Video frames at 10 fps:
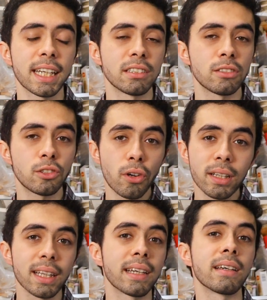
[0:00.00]
that is
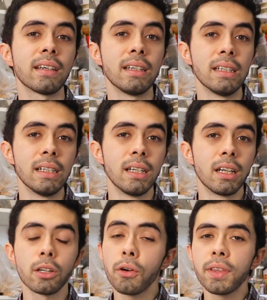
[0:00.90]
struggling.
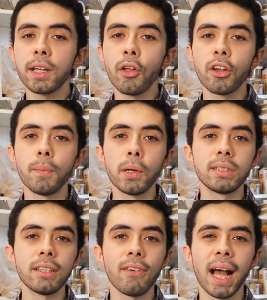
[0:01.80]
Gothic
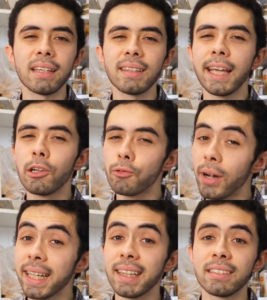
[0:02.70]
Locomotive has a
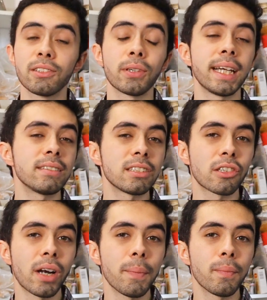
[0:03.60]
great list on
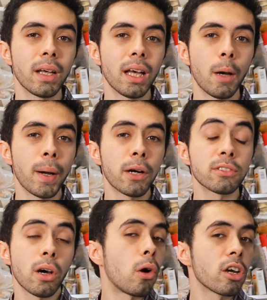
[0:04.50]
Instagram
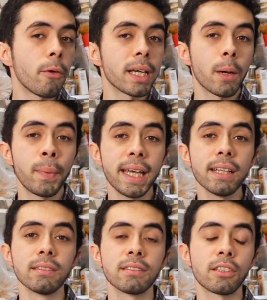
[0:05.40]
about ongoing
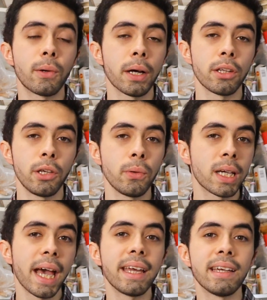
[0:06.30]
appeals throughout the
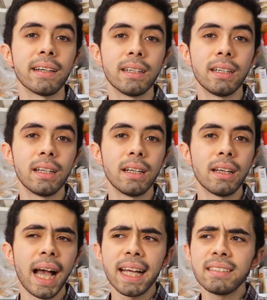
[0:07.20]
UK,
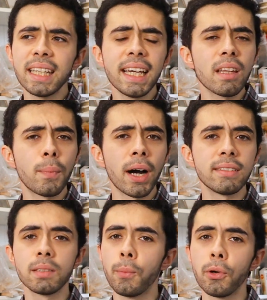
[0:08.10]
and either by
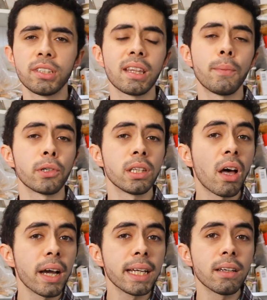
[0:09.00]
supporting them
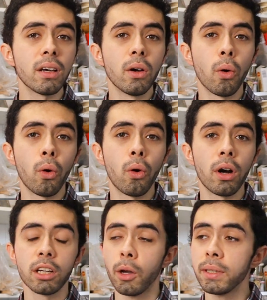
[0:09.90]
online
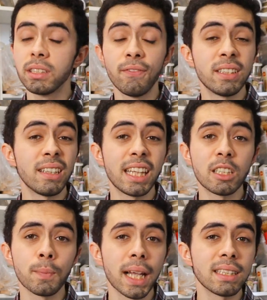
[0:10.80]
or going to visit
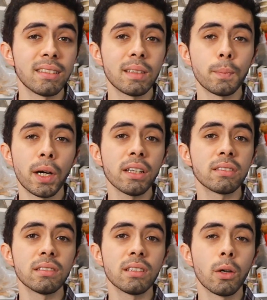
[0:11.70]
these places in
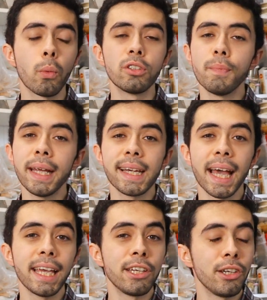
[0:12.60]
person would make
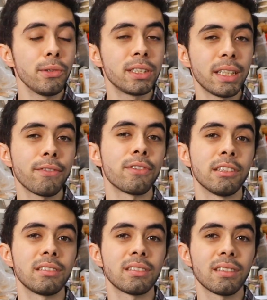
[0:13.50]
a huge
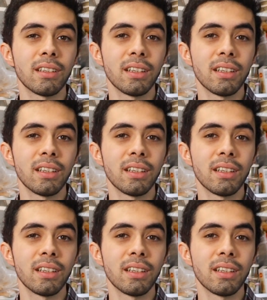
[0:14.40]
difference.